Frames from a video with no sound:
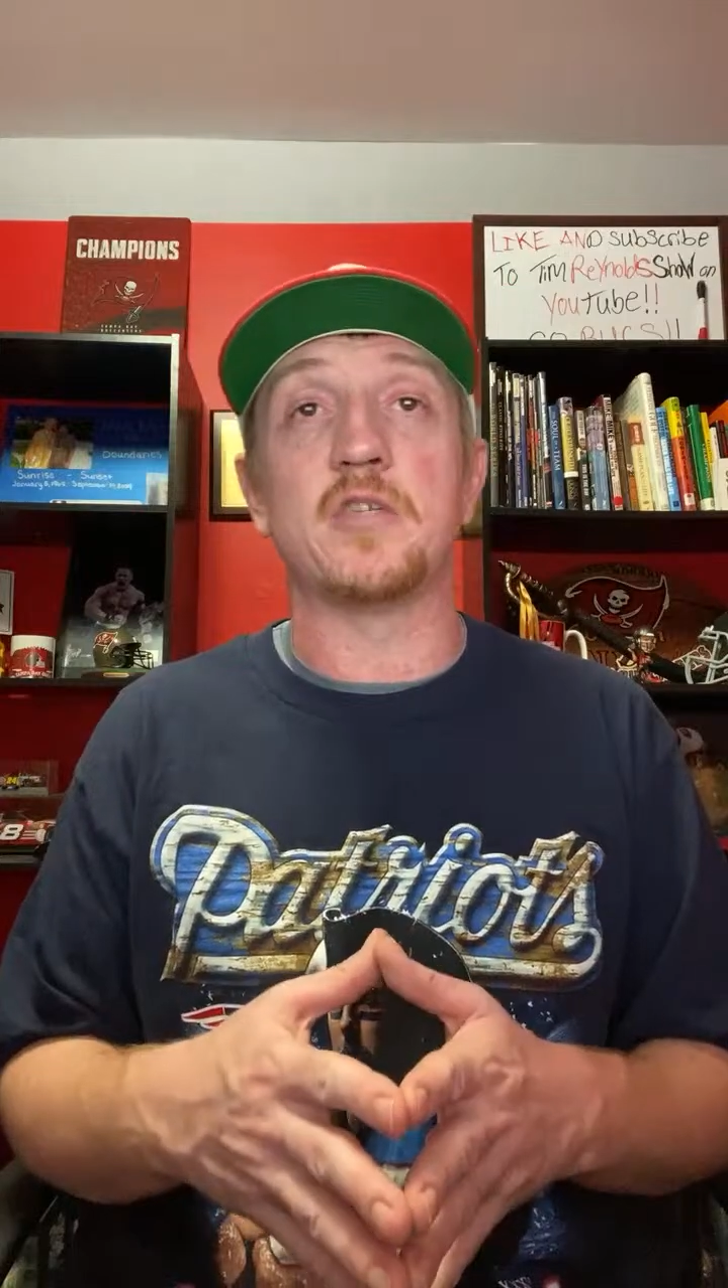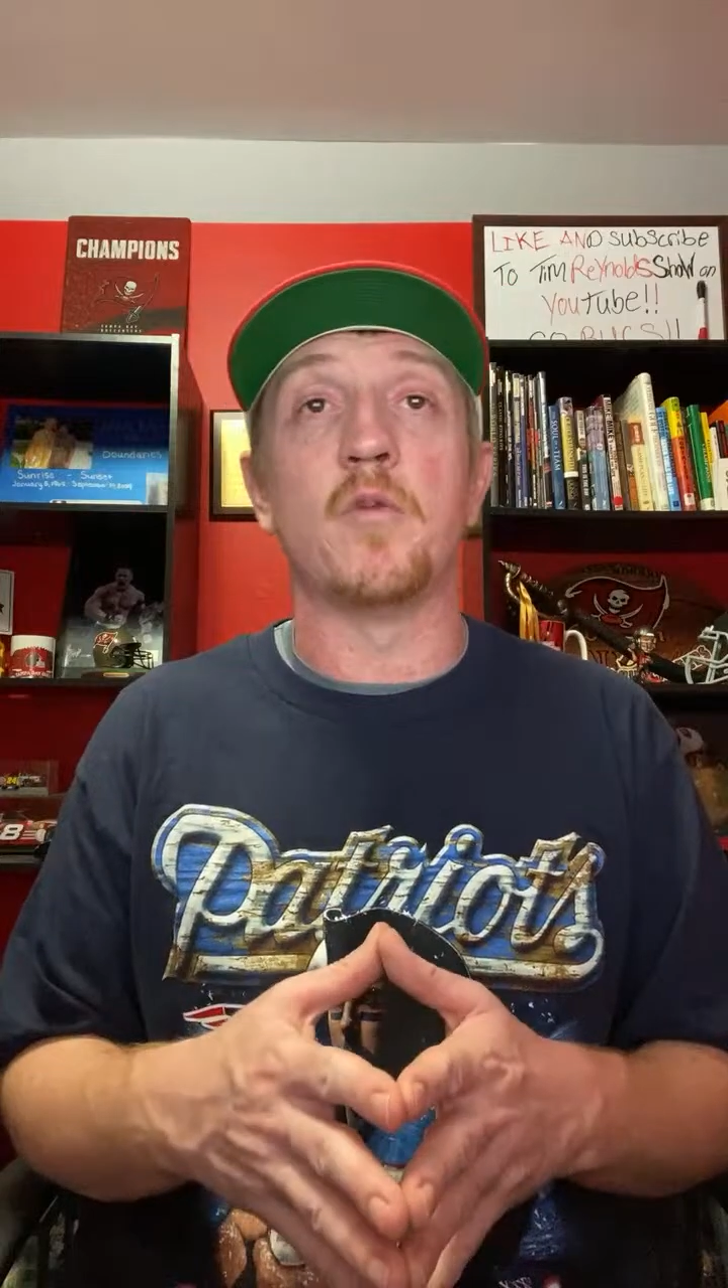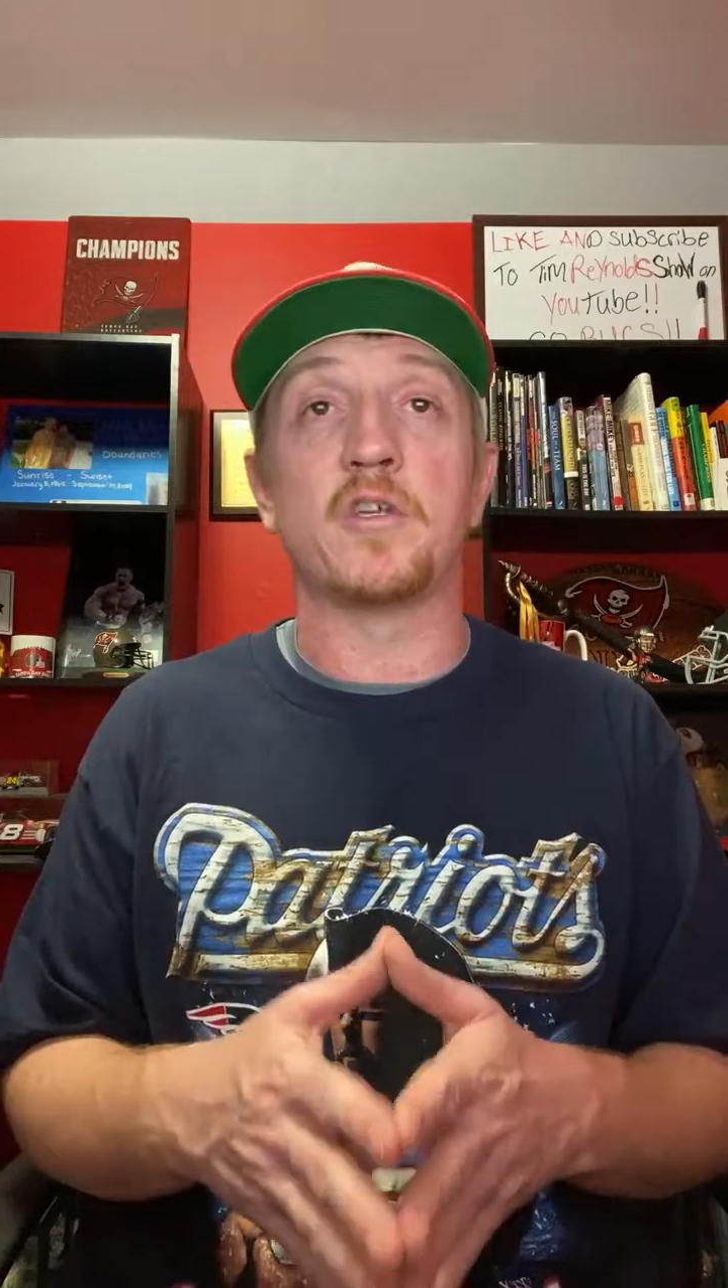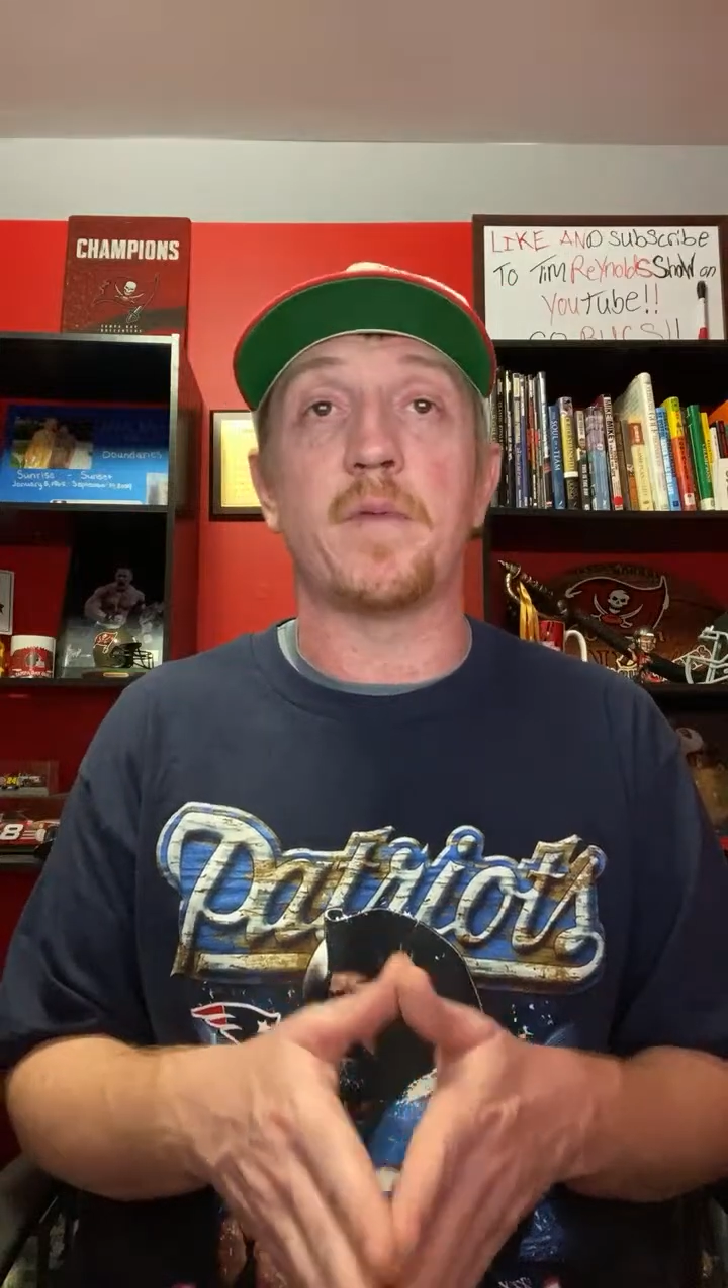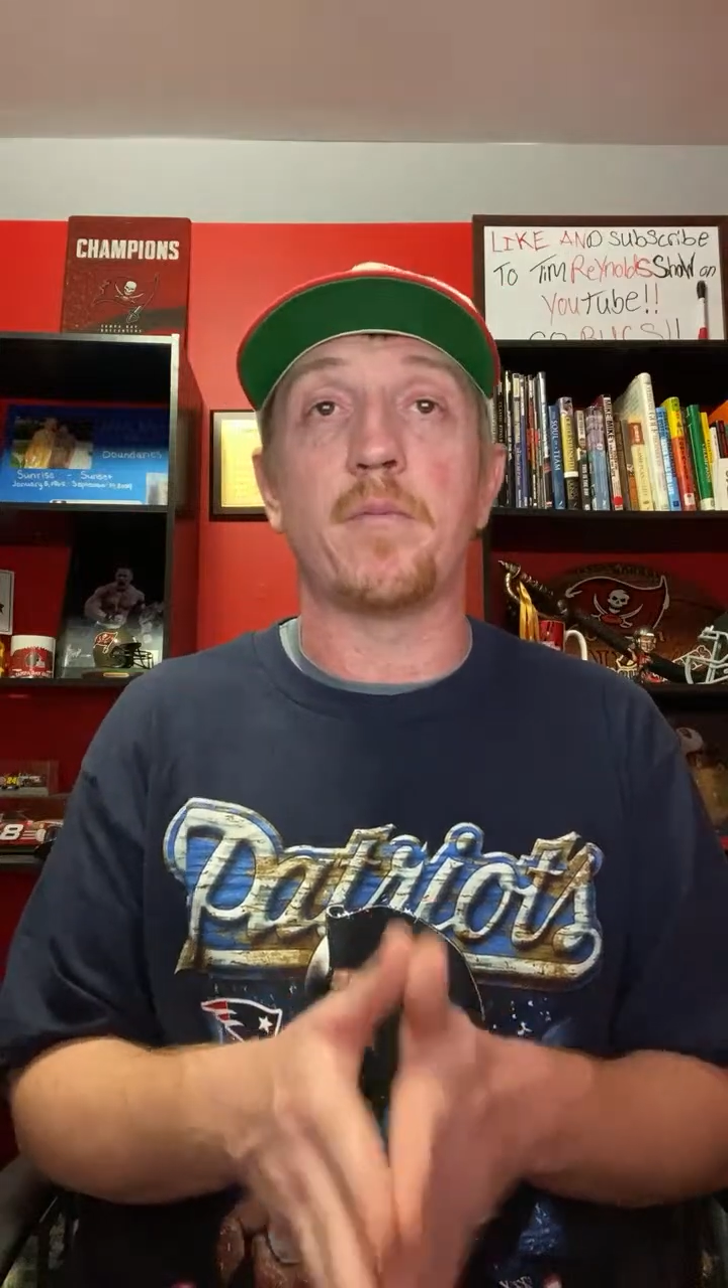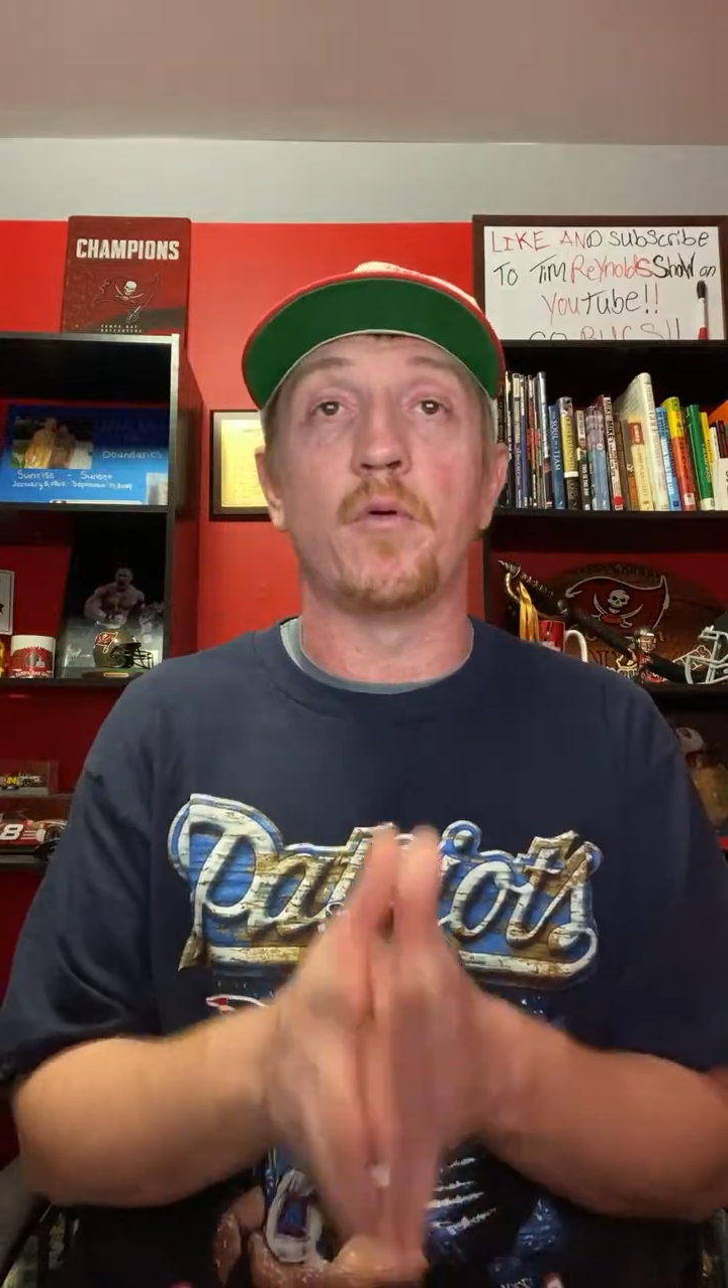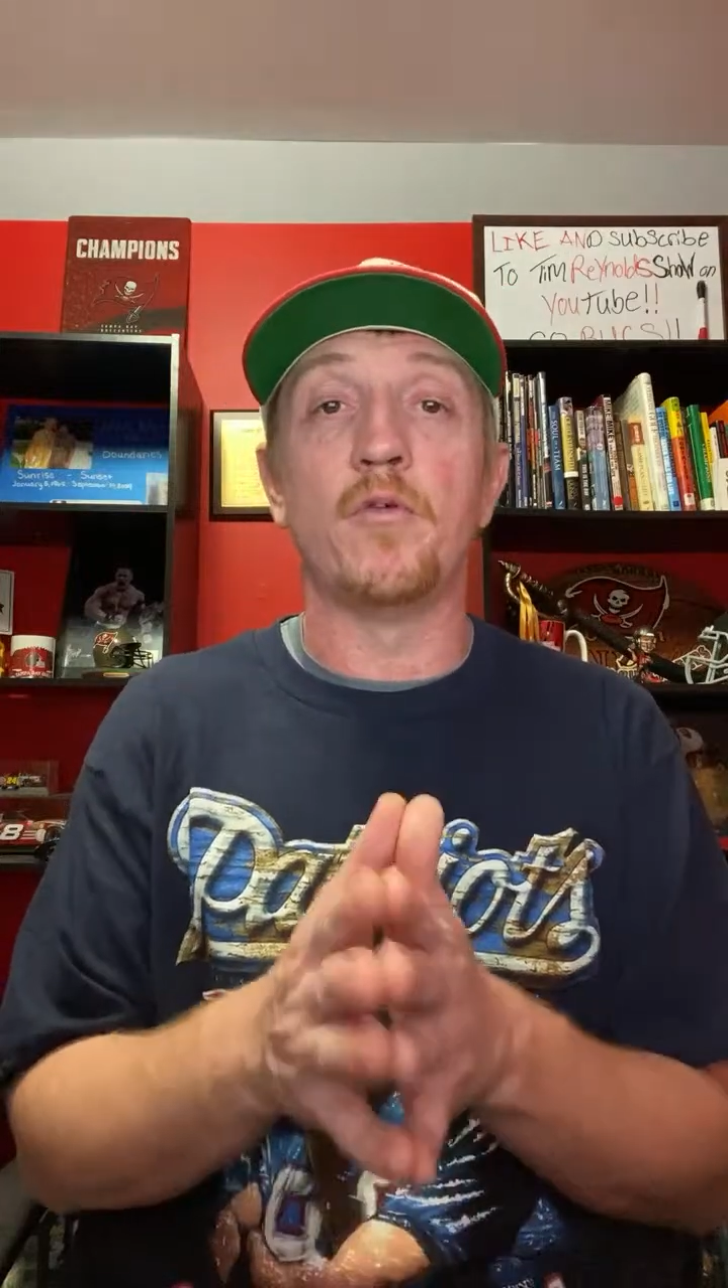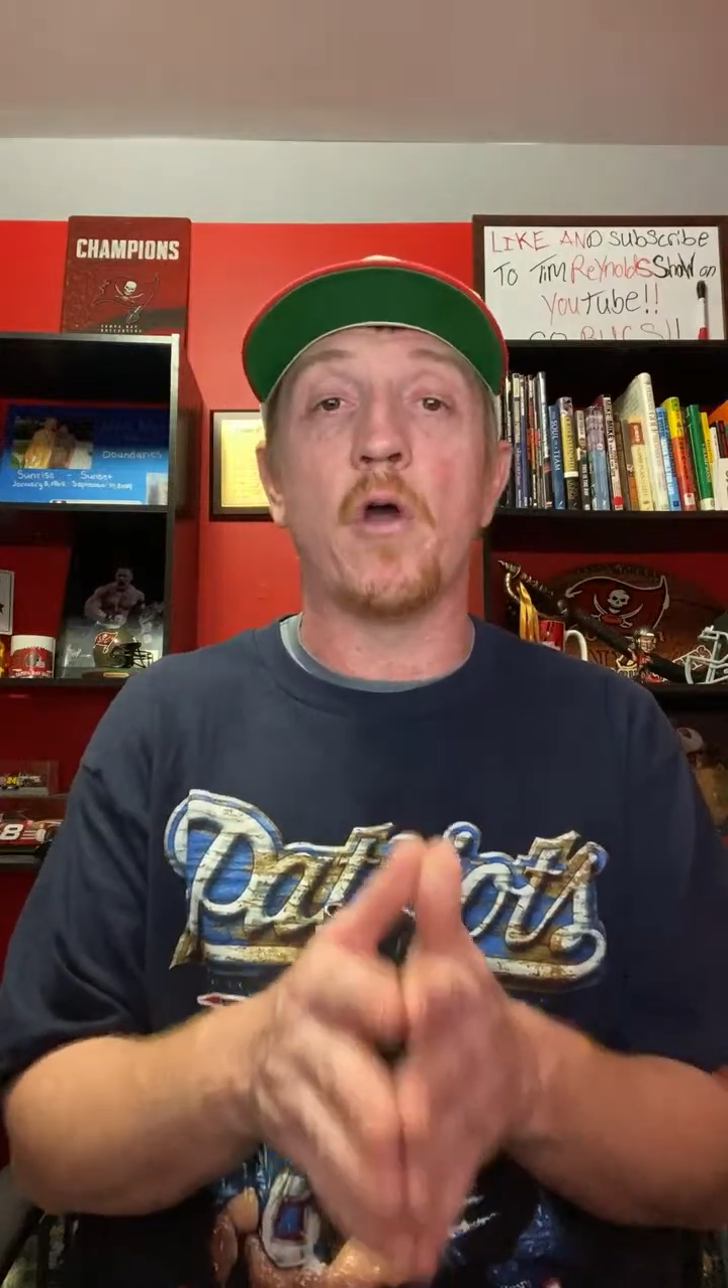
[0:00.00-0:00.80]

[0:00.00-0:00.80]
to most people who